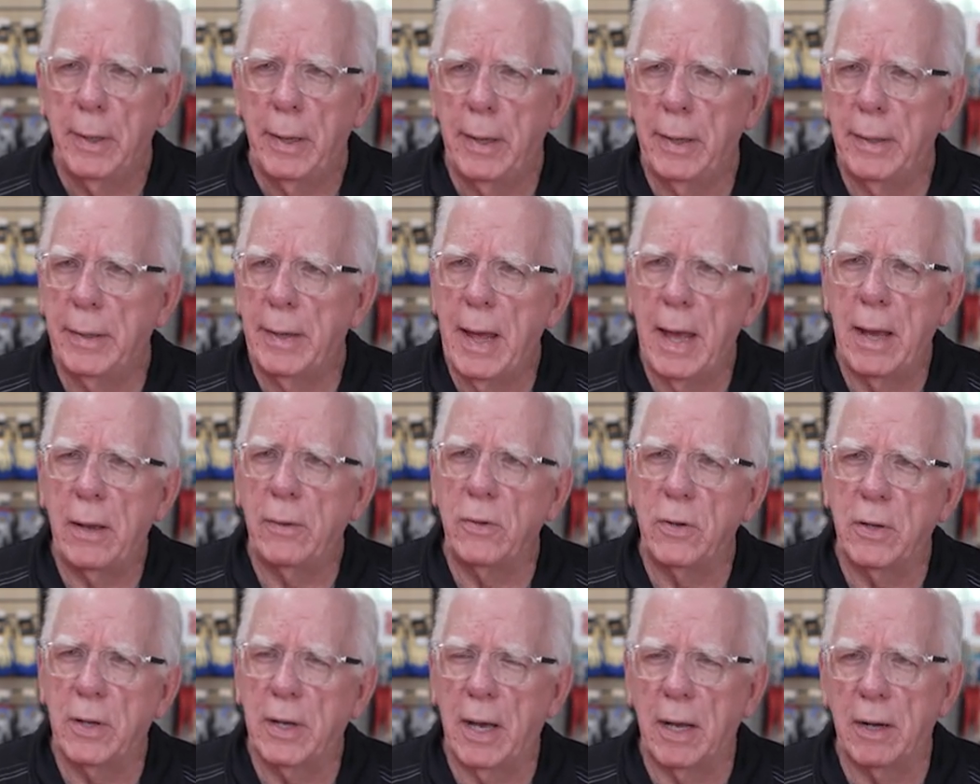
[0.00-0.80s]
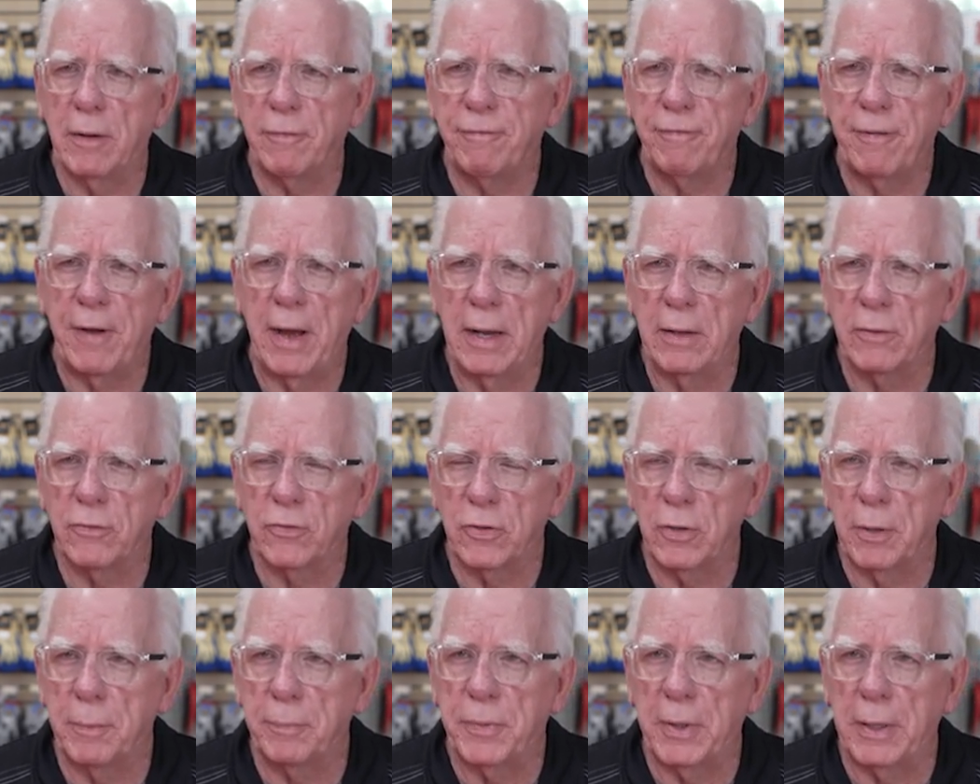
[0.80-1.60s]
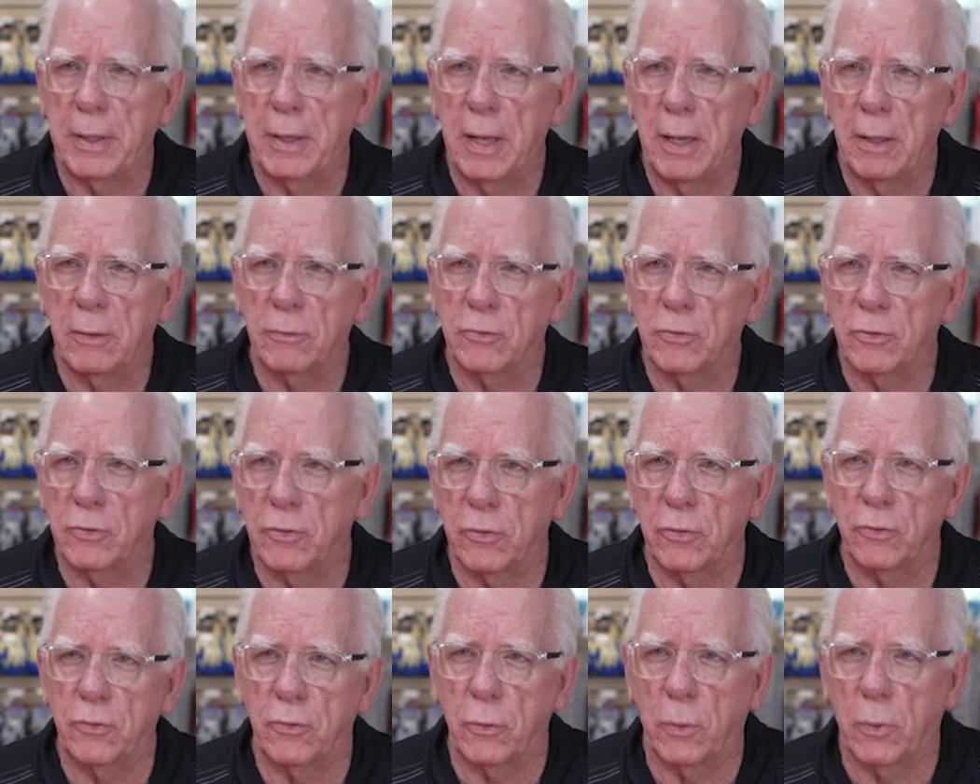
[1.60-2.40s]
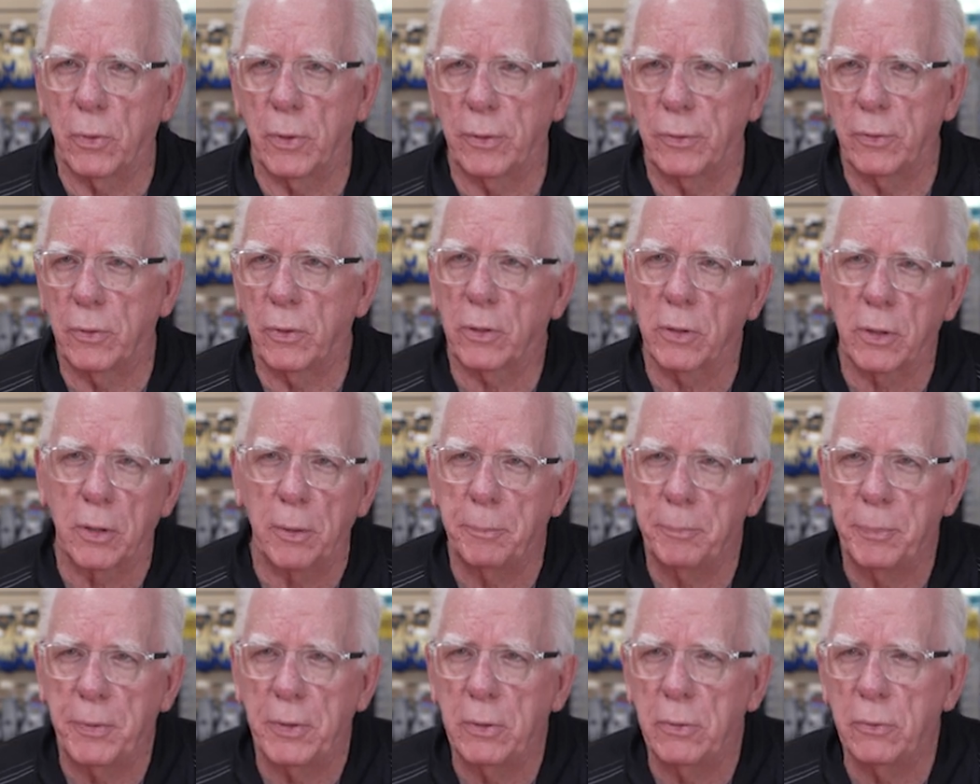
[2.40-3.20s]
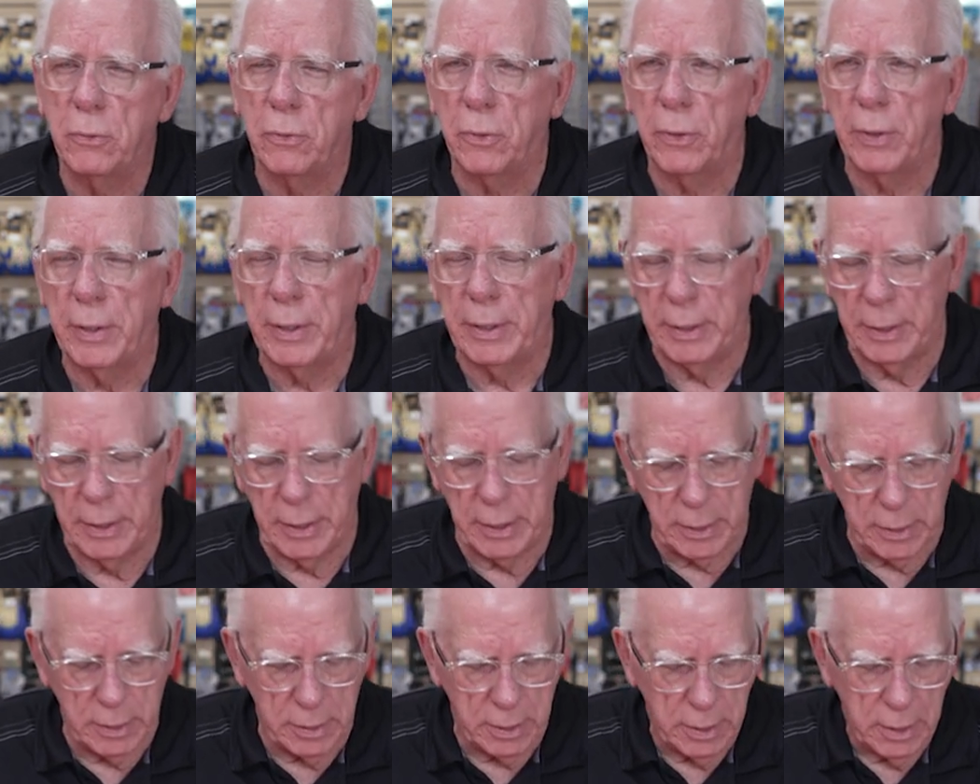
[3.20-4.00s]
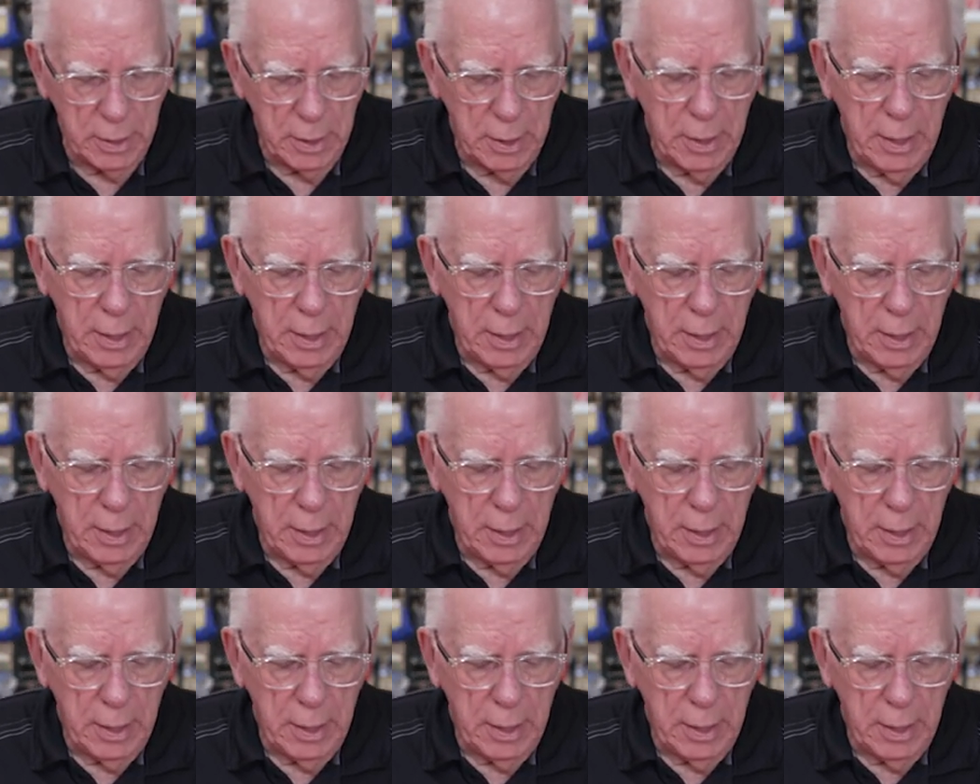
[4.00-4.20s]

and now you got to find something else to store your computer in,